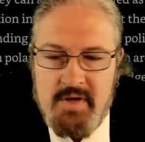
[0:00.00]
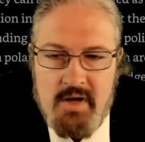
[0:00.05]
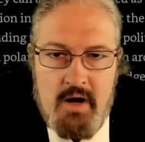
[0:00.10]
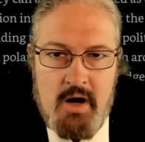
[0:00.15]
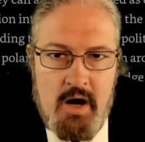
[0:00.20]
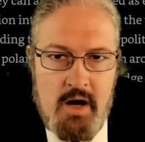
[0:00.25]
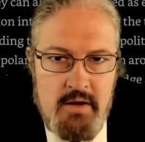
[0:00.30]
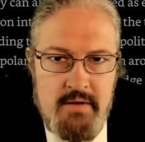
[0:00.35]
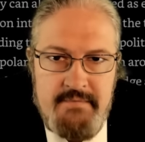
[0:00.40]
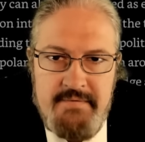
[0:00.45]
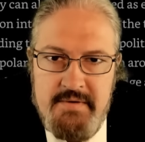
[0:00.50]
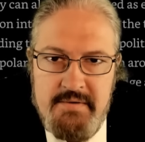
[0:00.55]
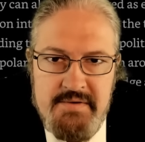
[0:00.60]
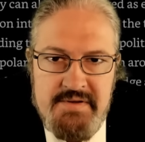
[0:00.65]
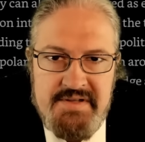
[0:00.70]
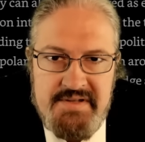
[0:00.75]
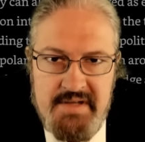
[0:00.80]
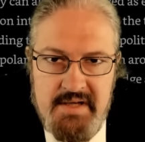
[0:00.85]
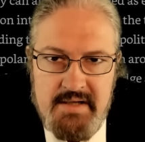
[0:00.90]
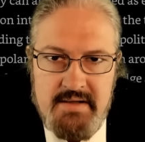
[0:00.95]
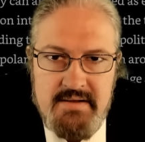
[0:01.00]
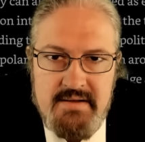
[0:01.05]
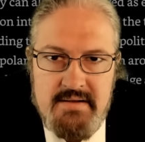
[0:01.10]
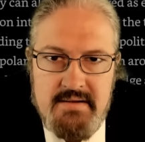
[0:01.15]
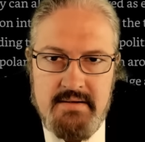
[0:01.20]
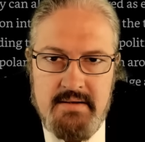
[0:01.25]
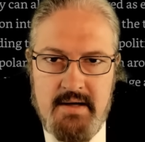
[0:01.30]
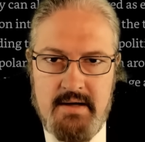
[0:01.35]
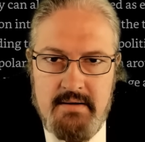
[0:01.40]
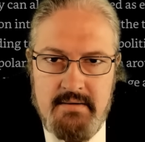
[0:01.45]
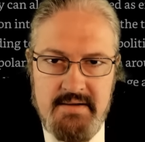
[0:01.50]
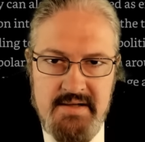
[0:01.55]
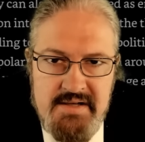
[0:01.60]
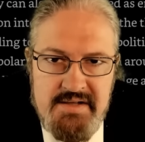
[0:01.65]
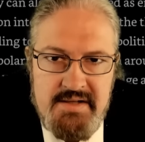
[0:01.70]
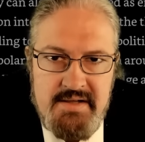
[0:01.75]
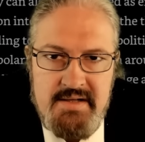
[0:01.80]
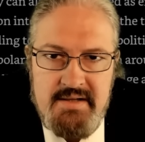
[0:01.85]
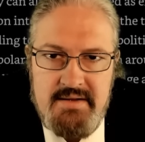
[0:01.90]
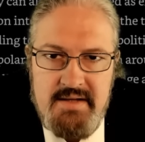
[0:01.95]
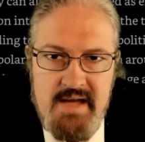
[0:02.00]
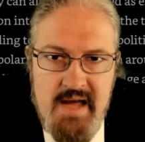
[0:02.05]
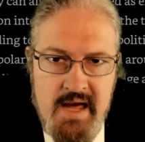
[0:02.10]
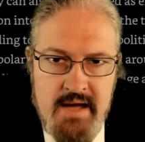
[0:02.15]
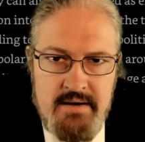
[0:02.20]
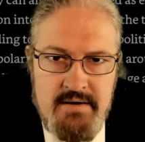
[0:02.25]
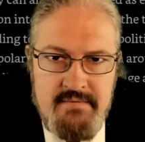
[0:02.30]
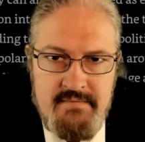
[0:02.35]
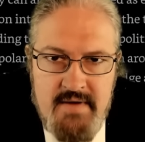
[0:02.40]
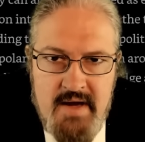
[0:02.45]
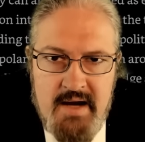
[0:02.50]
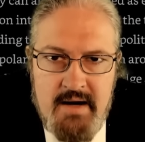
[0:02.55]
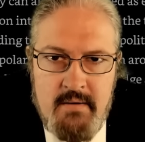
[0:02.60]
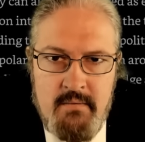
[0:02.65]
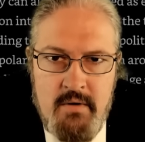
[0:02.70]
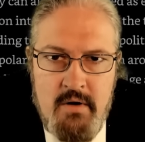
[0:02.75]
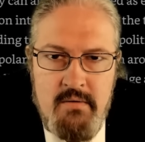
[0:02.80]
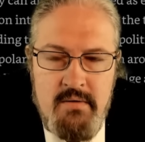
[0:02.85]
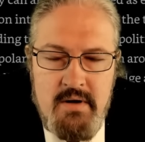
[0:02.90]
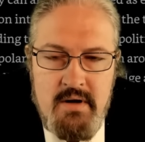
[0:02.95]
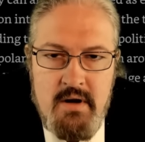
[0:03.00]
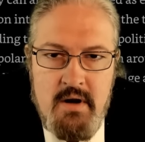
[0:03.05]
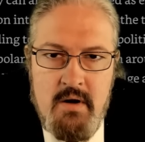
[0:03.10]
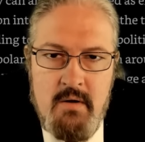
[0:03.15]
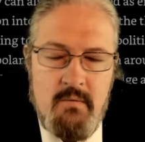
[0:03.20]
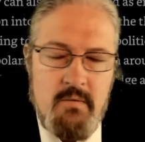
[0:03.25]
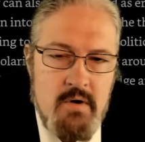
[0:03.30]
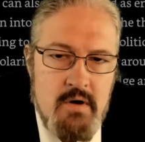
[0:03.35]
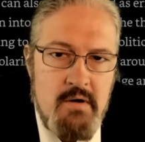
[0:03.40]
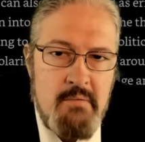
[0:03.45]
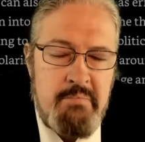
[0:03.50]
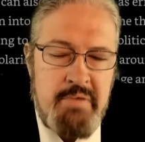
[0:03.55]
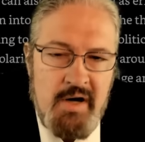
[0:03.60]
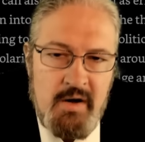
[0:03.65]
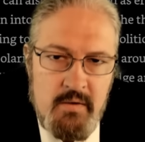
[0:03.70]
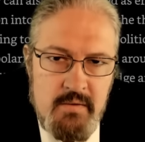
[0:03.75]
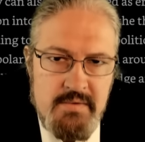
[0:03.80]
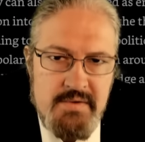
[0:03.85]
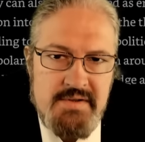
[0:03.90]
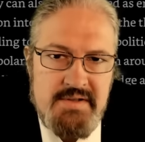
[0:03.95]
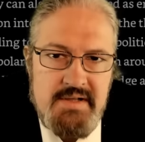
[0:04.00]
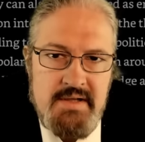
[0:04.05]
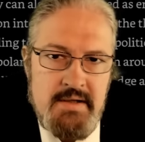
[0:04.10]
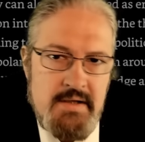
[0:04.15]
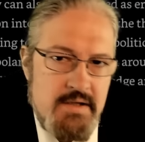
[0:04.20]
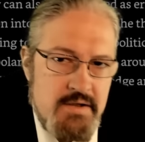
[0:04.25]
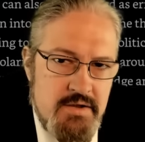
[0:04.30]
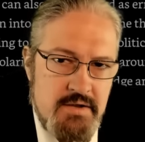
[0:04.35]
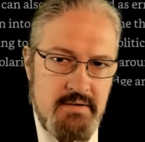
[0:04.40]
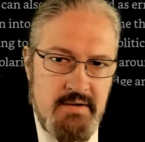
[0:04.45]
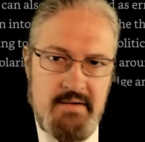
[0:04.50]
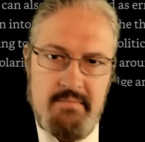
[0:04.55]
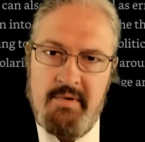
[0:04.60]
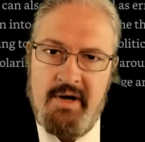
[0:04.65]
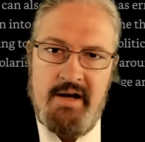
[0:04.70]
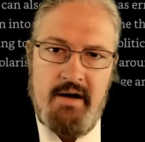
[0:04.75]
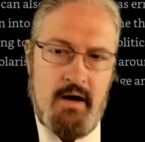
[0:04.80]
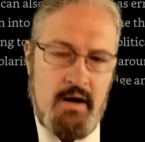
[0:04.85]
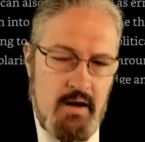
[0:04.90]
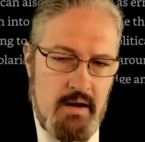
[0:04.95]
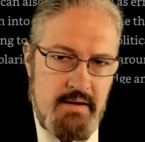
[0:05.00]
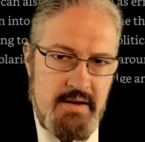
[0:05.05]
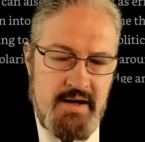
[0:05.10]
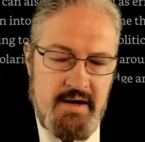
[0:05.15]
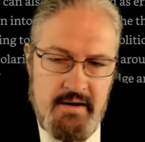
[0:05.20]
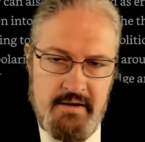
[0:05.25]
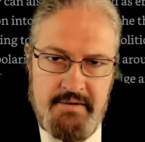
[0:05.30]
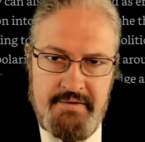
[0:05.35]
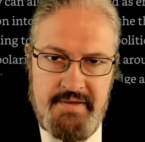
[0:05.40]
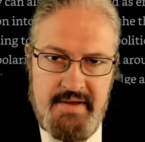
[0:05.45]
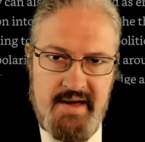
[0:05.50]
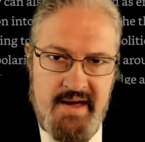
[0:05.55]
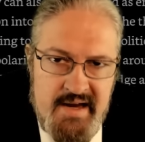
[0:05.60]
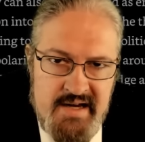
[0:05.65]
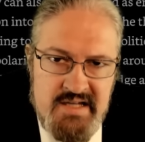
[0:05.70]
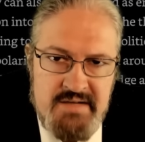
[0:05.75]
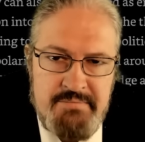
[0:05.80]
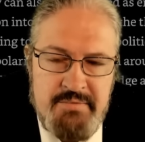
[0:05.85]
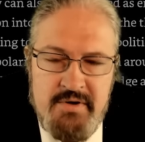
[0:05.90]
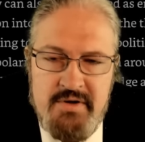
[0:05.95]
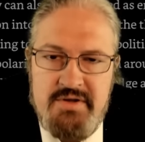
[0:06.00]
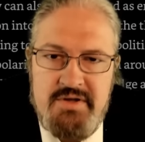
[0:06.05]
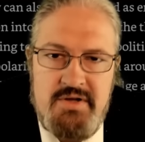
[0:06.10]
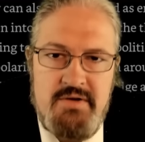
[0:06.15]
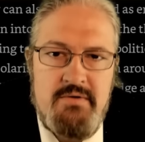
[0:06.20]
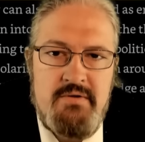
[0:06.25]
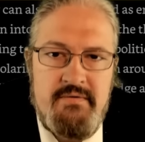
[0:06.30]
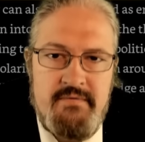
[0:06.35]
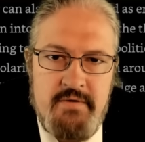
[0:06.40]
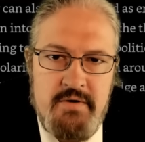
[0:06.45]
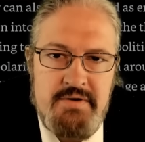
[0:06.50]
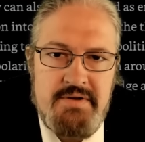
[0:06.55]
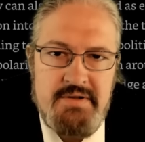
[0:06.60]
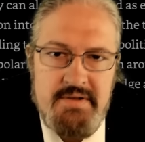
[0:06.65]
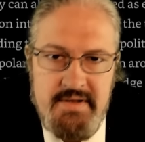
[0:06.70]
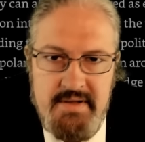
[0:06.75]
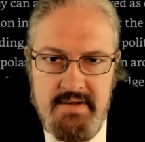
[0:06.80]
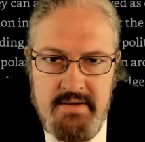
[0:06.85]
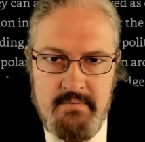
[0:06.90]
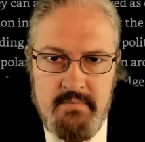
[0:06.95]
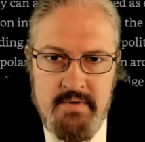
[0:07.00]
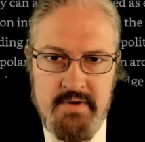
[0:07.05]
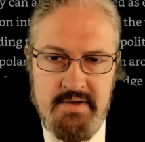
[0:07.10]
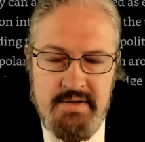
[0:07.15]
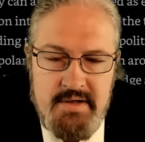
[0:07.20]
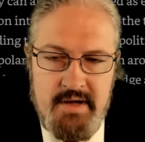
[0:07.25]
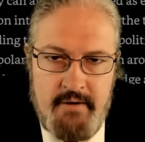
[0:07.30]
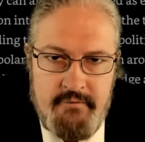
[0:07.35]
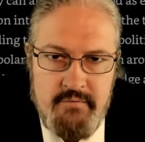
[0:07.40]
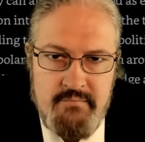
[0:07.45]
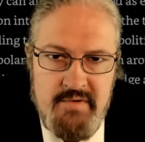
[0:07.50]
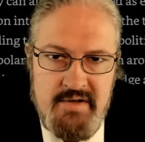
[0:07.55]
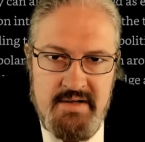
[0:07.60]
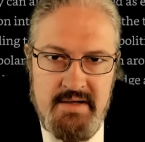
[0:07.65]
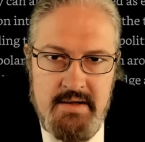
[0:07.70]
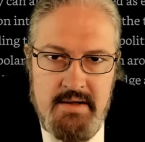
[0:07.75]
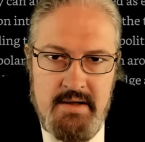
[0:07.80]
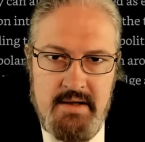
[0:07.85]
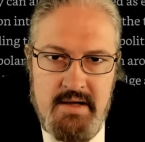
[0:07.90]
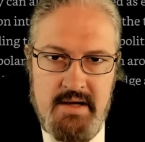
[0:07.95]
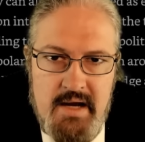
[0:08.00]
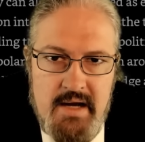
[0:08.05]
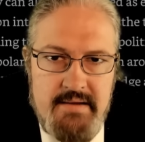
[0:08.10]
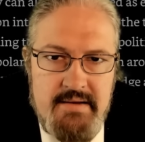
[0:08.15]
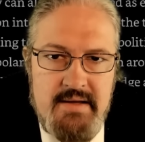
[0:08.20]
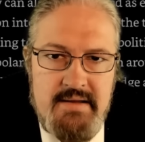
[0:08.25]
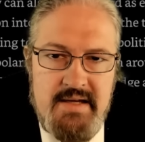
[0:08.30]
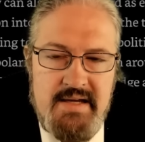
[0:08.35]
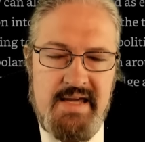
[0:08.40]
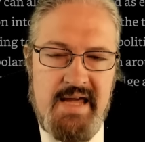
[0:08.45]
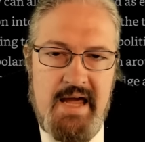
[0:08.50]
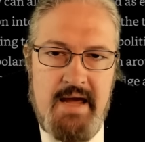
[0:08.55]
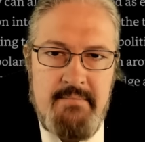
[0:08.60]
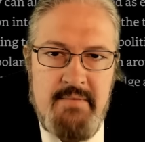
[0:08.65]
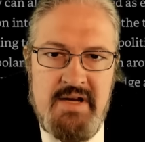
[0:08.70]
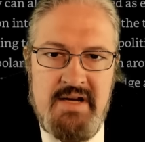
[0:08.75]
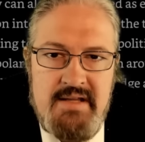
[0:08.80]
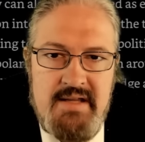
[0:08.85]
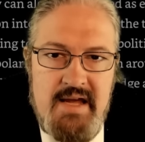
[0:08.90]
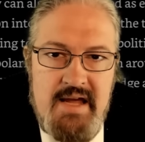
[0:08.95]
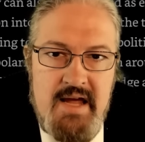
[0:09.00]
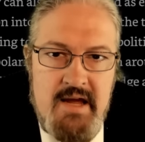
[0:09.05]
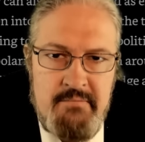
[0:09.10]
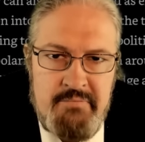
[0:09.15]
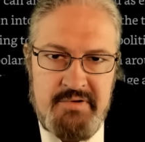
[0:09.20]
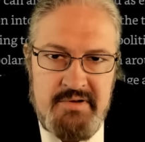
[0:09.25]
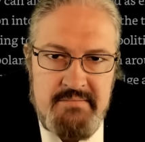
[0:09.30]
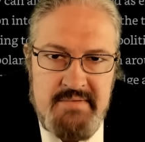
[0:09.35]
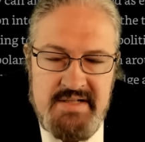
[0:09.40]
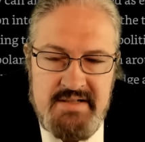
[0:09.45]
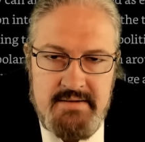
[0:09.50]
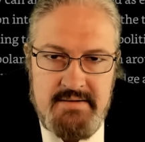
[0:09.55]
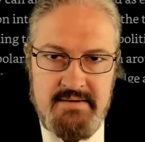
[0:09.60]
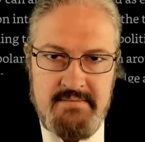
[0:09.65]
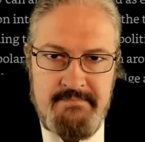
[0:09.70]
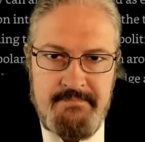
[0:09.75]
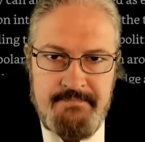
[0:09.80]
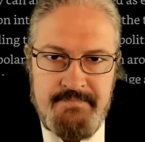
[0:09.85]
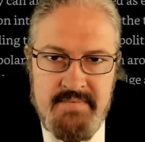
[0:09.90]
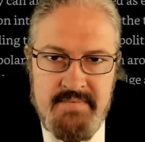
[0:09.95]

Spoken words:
All of those things that are listed at the end of that quote were opposed initially by all the health experts universally that were in government. And then they came in and they implemented them,